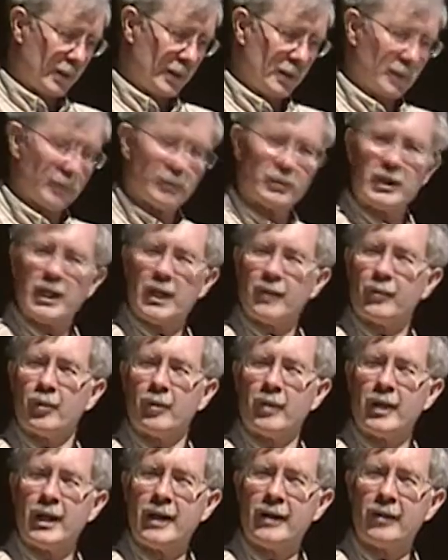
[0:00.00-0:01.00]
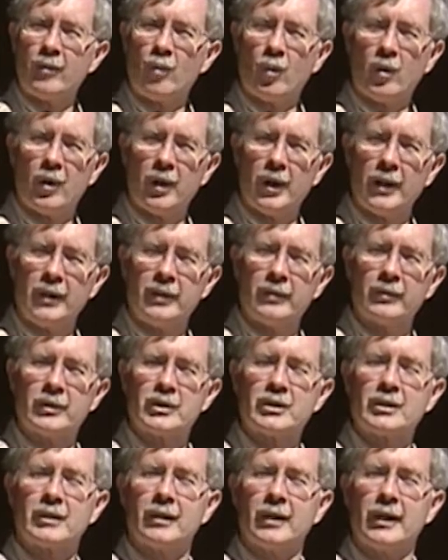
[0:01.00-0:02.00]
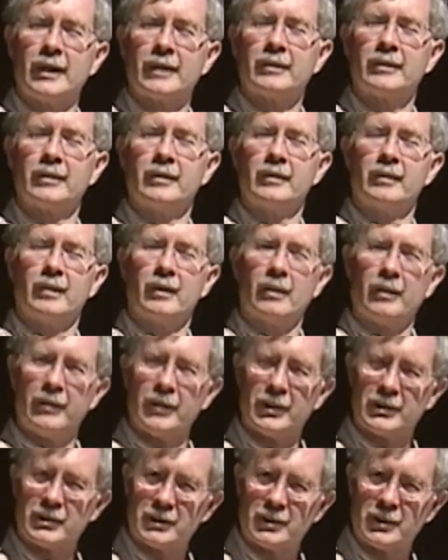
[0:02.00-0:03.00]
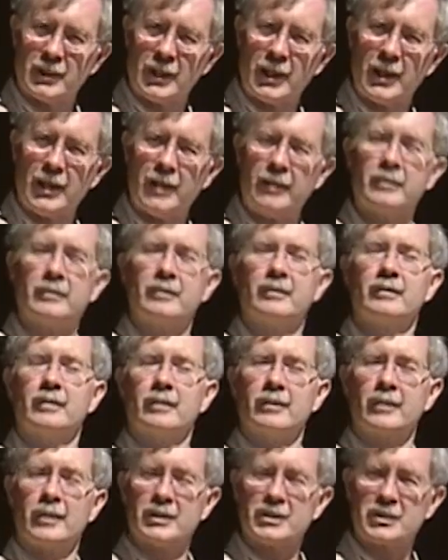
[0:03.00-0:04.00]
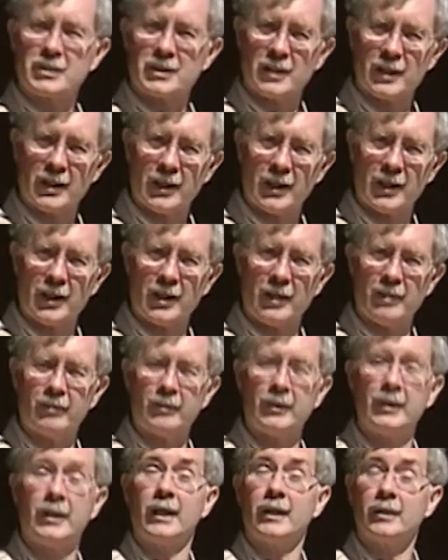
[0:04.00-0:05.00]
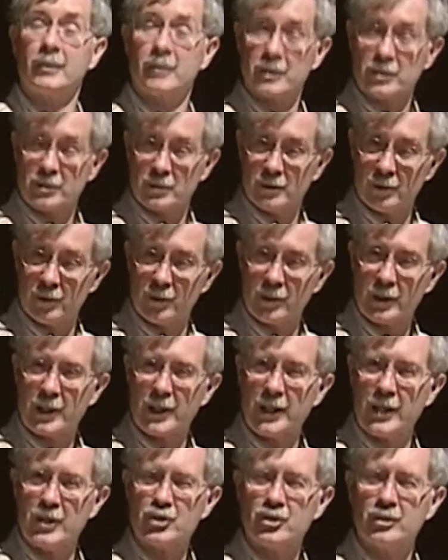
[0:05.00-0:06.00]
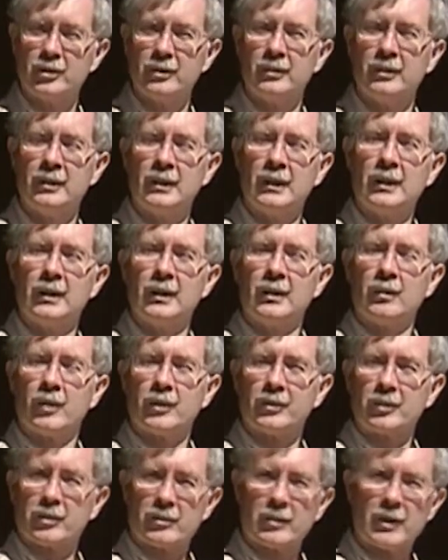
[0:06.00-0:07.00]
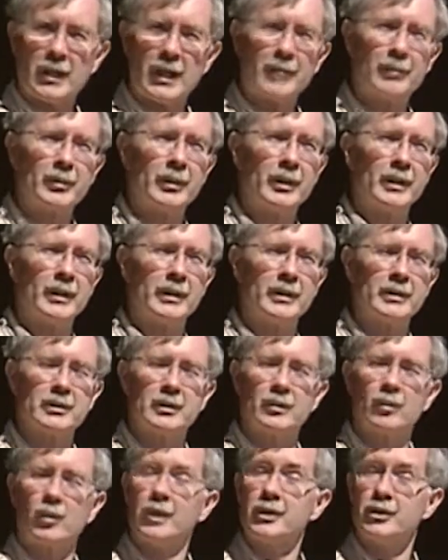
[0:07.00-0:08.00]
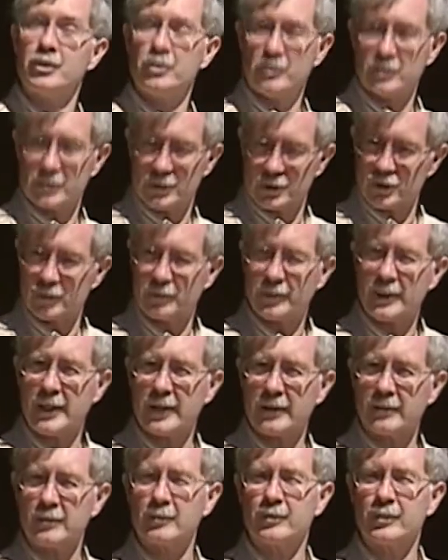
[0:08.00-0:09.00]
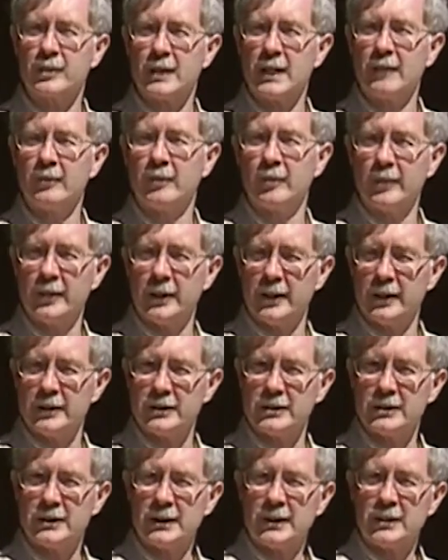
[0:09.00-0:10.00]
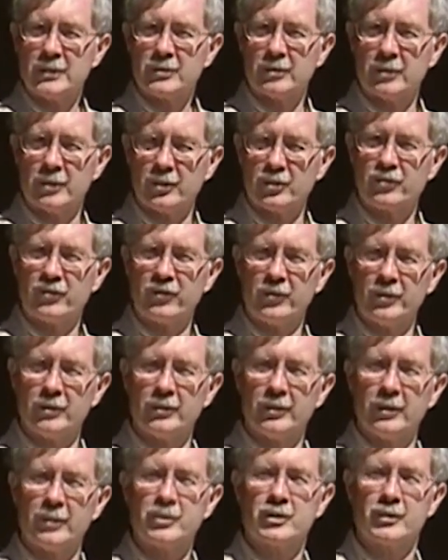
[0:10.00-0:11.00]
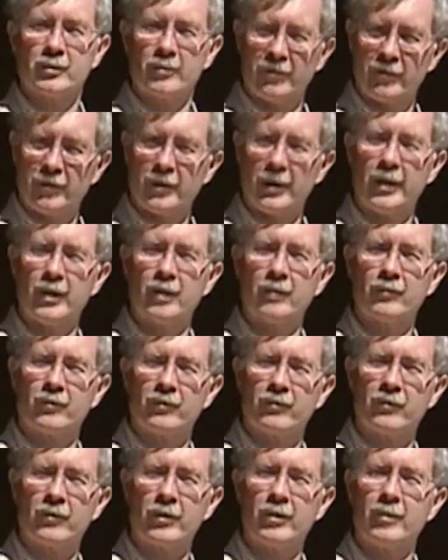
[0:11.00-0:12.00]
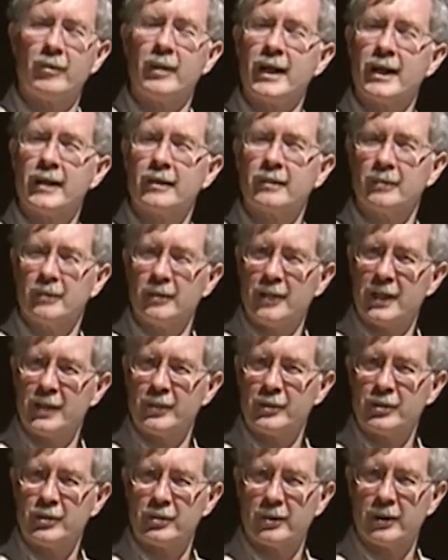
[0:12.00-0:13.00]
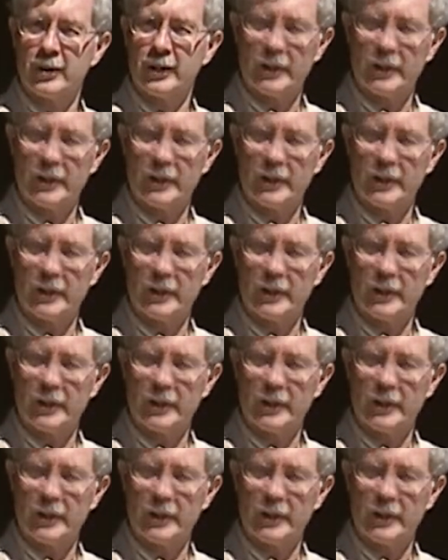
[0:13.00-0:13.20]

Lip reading: sample bag 1 was collected on this date, this time, and at this location, what the crop is, and what you suspect the problem is. So those field notes can be very helpful for you back in the laboratory.